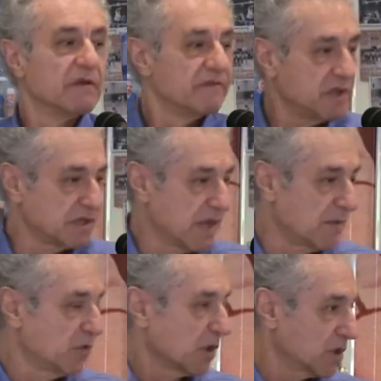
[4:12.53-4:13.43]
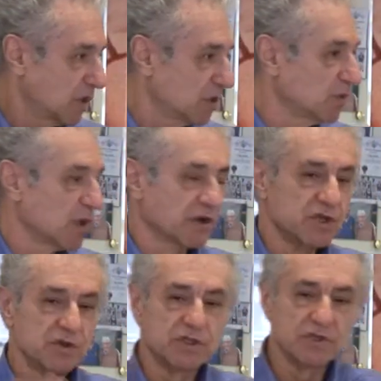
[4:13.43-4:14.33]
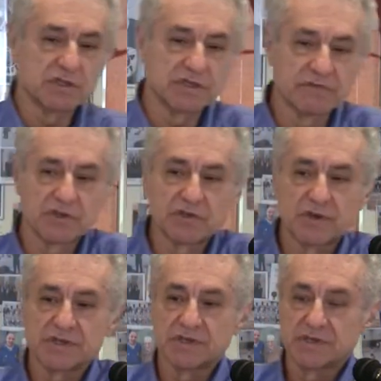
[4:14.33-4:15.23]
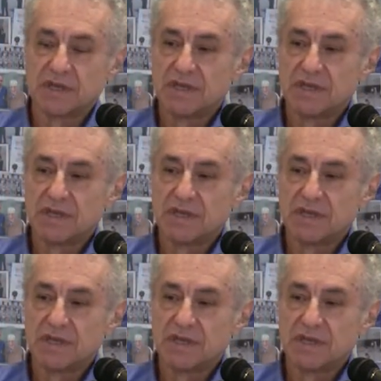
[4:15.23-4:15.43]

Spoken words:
Vietnam War, Cold War, huge uses of resources.